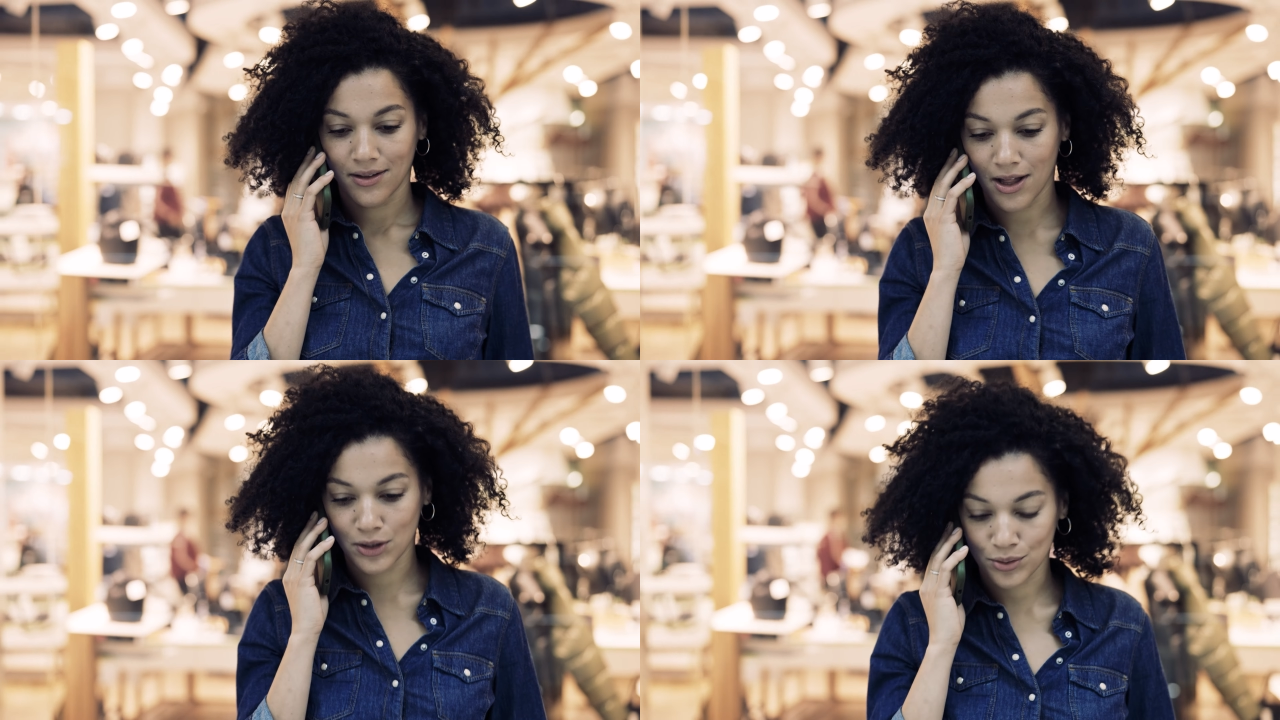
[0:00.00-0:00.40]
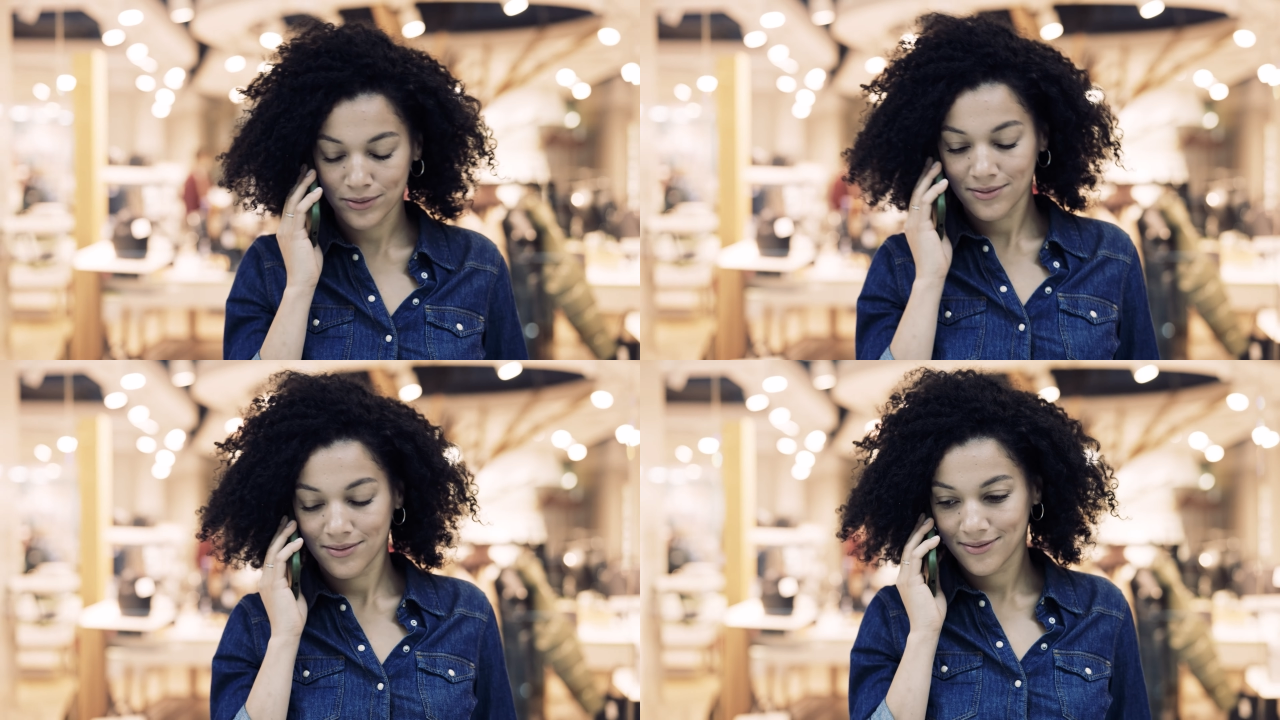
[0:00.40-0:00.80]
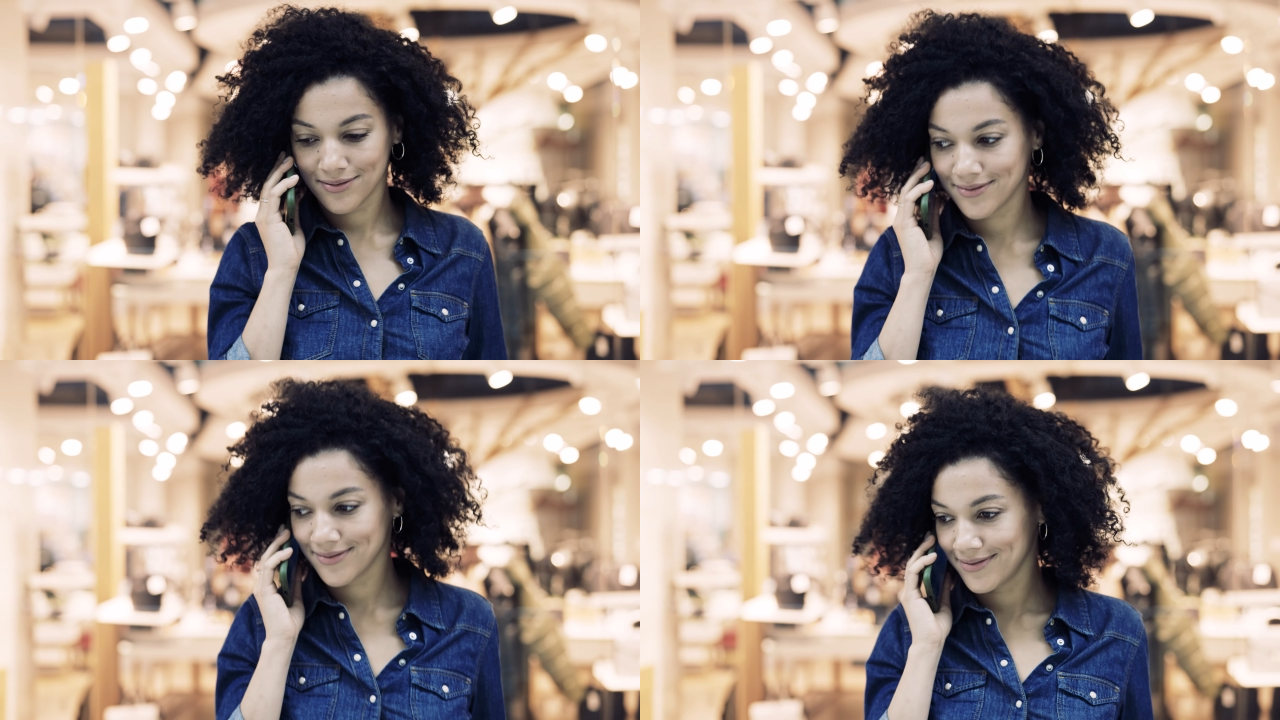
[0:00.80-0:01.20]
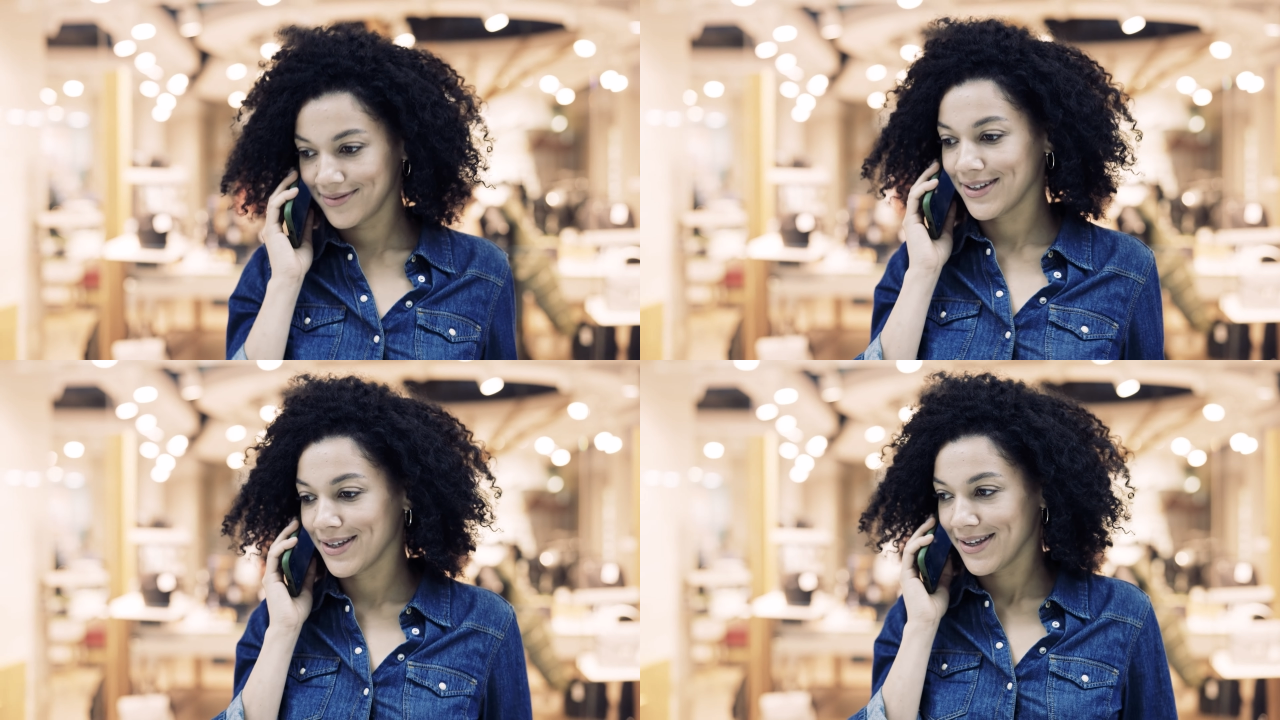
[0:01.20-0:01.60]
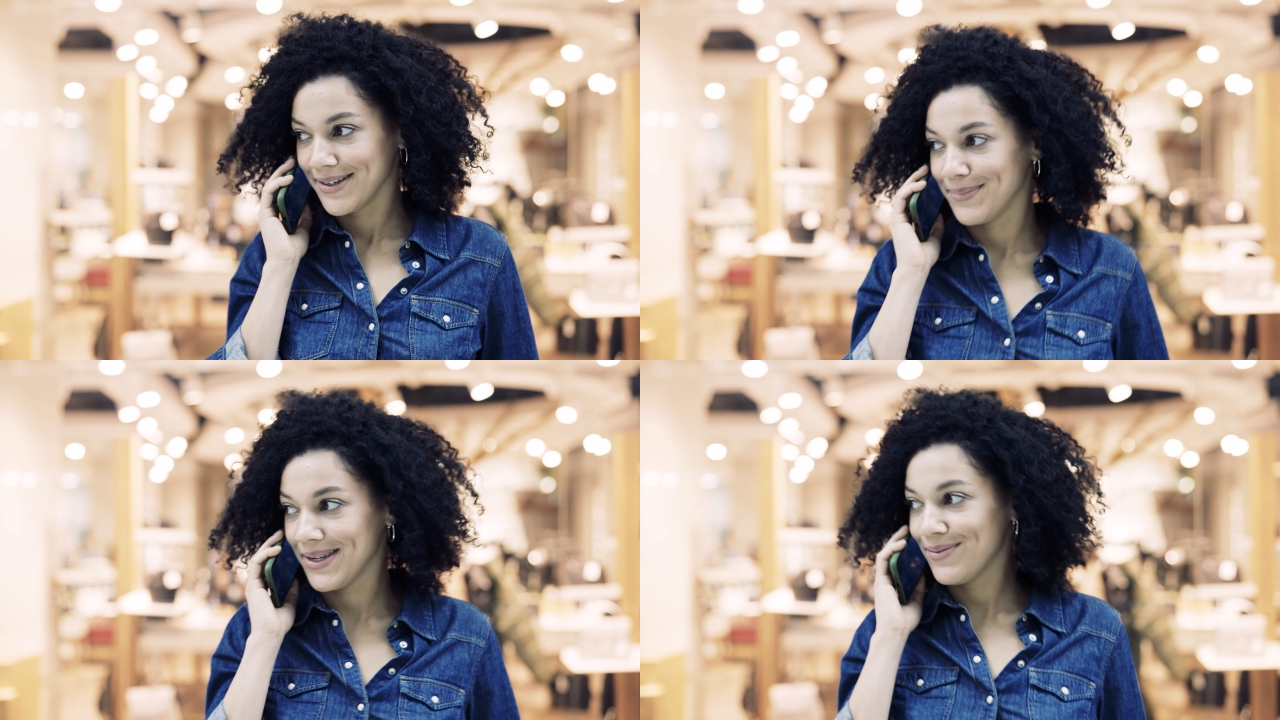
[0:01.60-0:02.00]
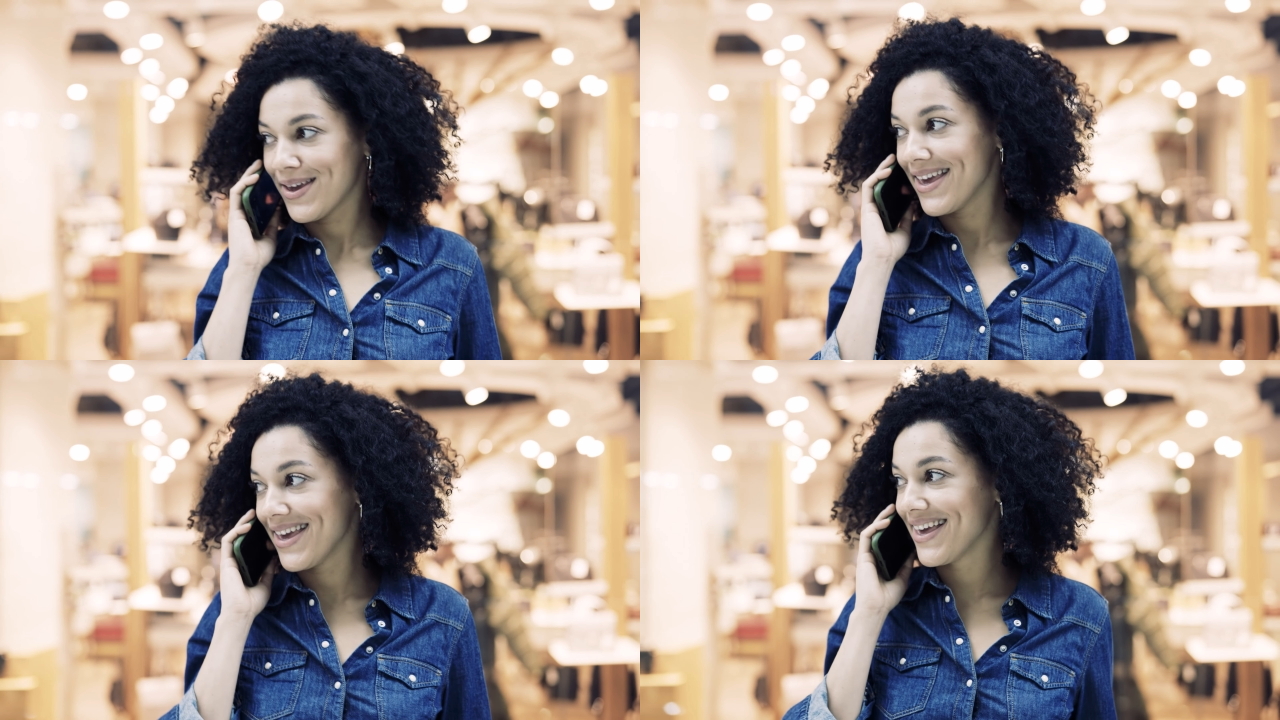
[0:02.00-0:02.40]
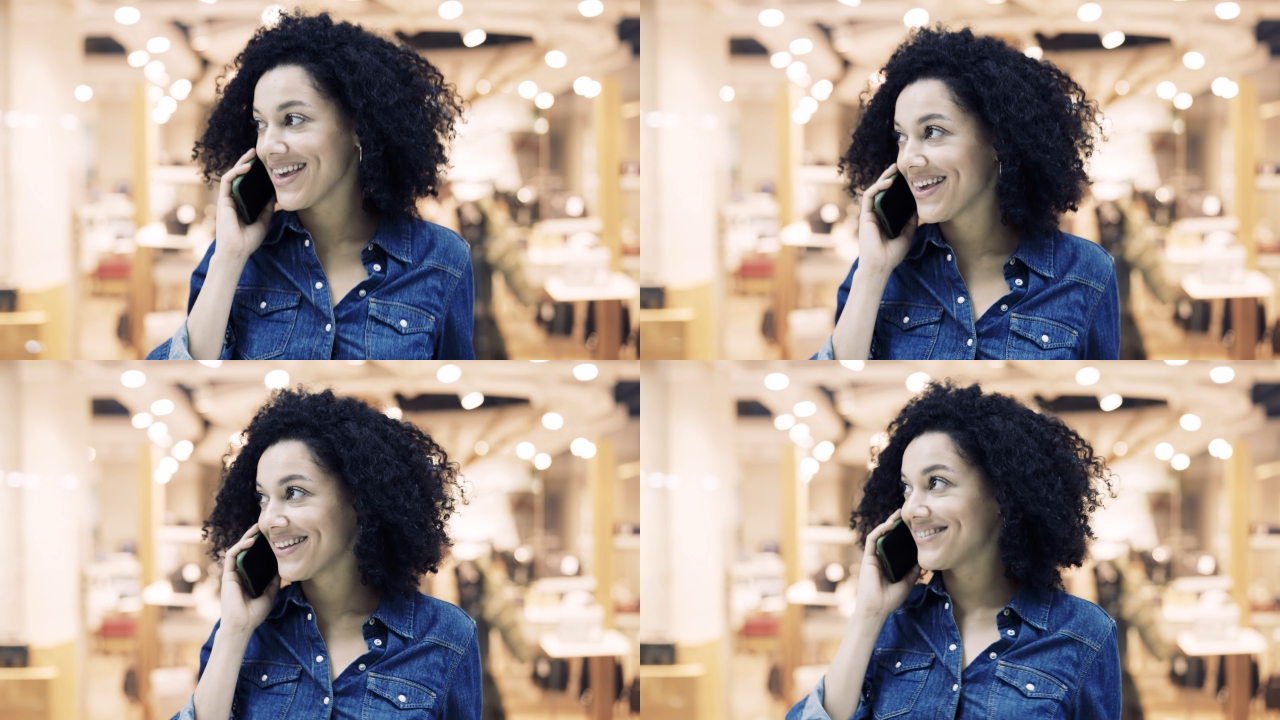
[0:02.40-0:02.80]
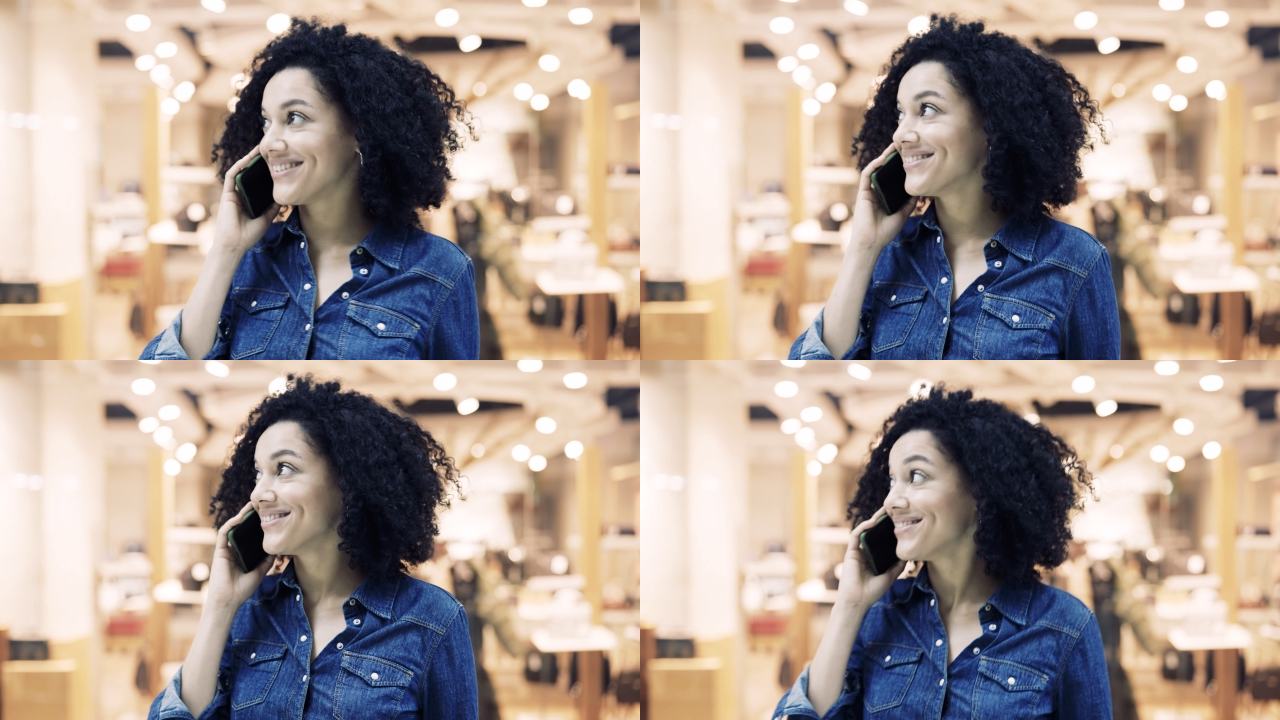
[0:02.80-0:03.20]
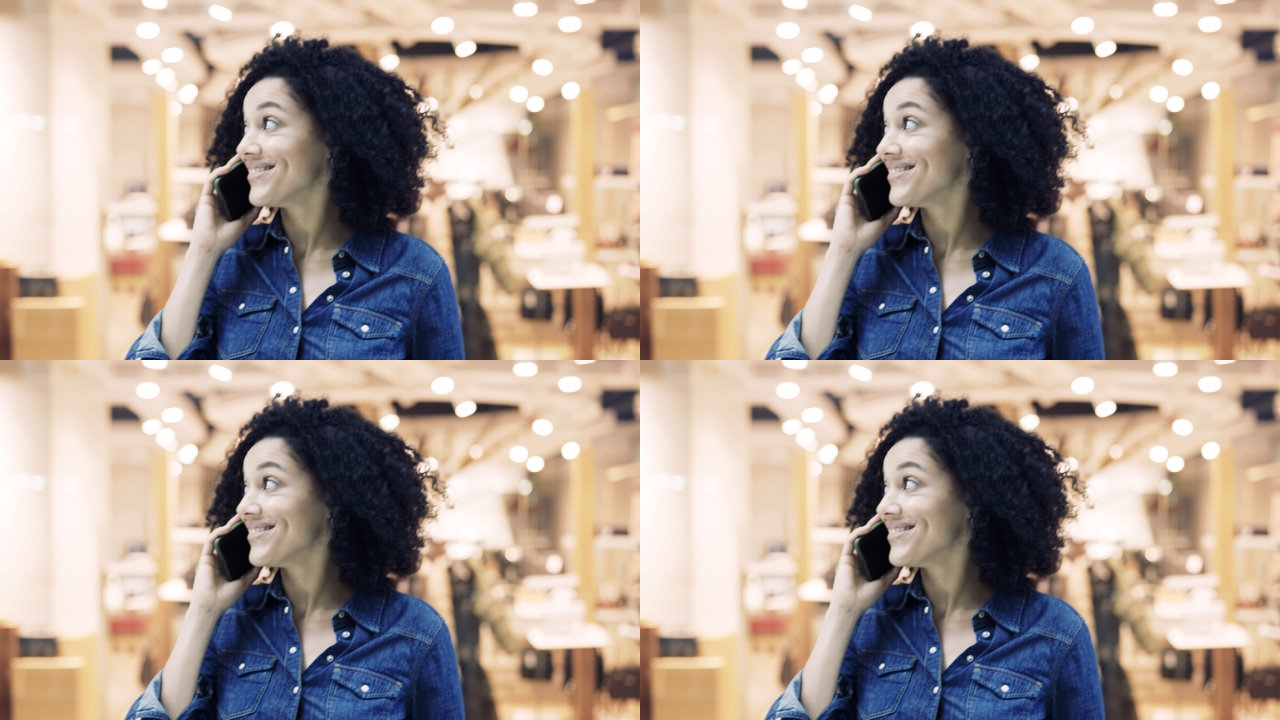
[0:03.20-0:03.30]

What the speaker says: cooling off period. The item you want will still be there.